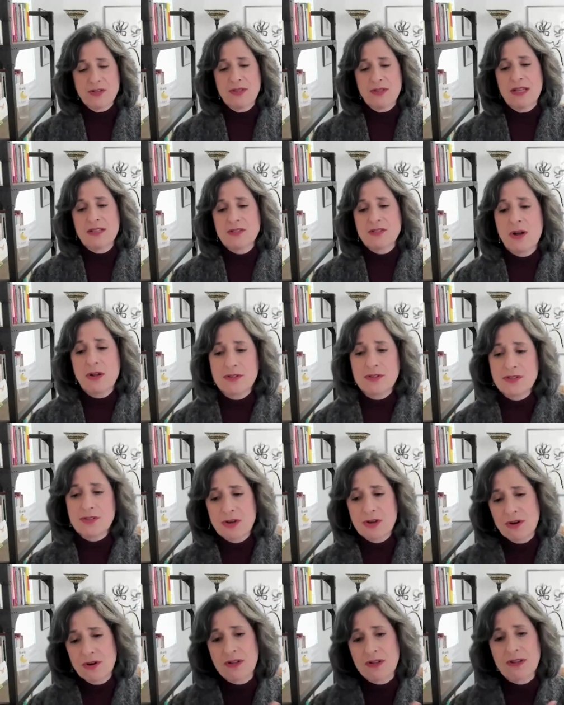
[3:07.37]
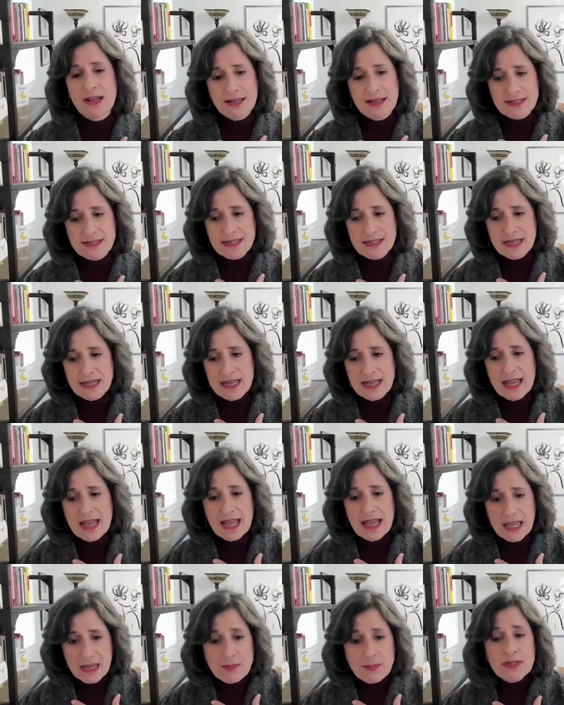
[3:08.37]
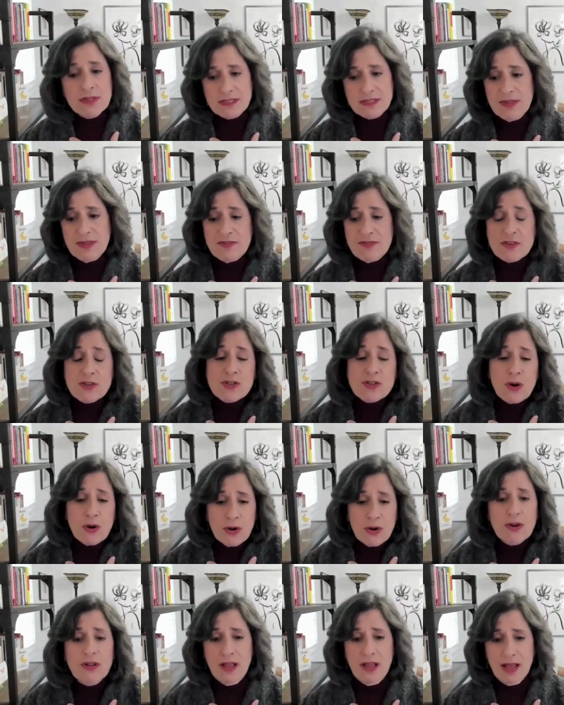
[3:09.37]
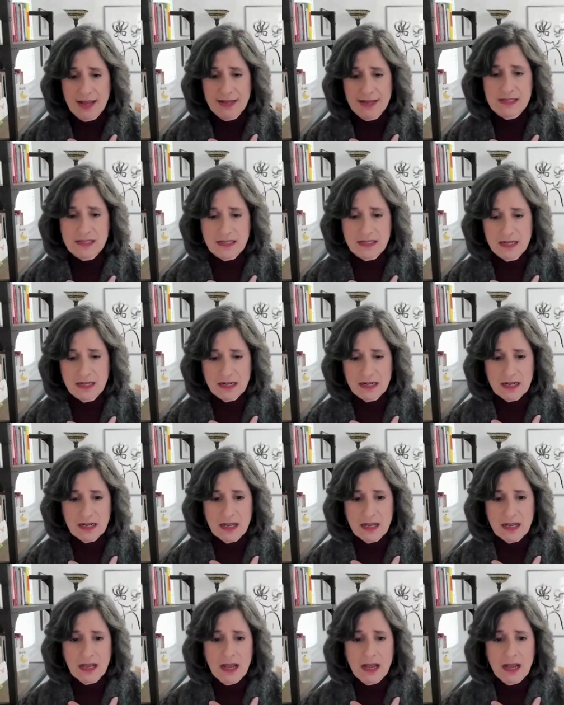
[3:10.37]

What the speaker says: So that's called internalized ableism. They've internalized it.